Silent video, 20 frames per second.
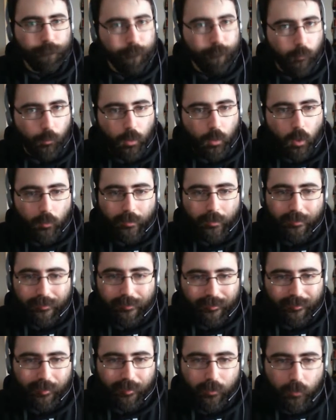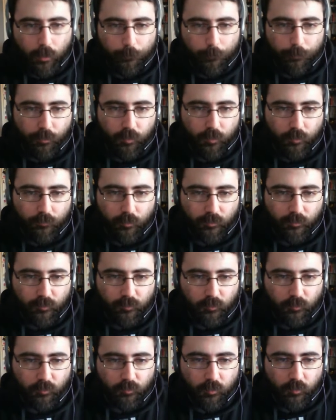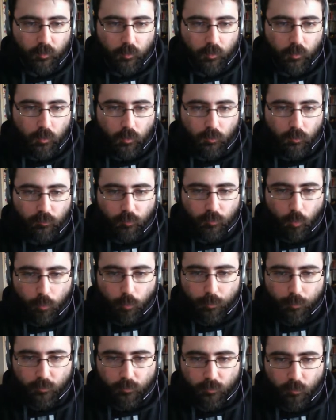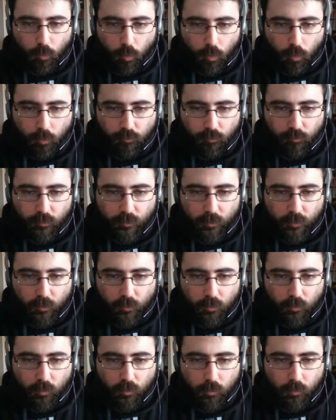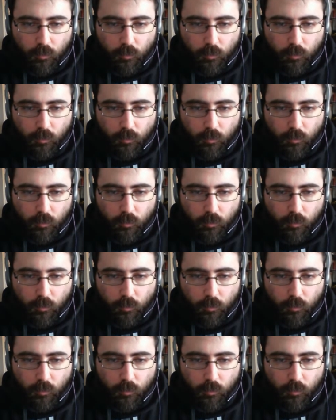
There we go. I didn't sync up the devices. So we'll put the orange there.